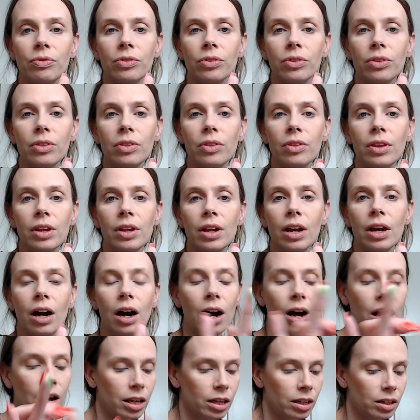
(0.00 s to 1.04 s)

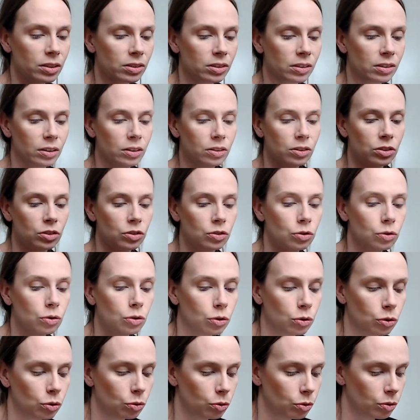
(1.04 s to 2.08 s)
Nice. Let's
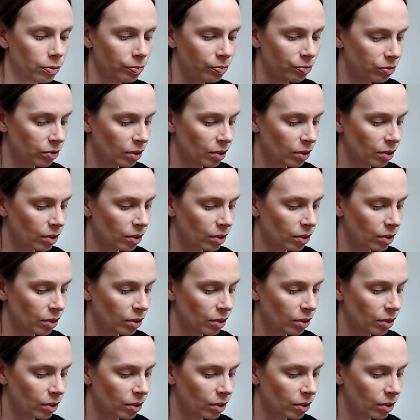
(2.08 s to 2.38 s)
do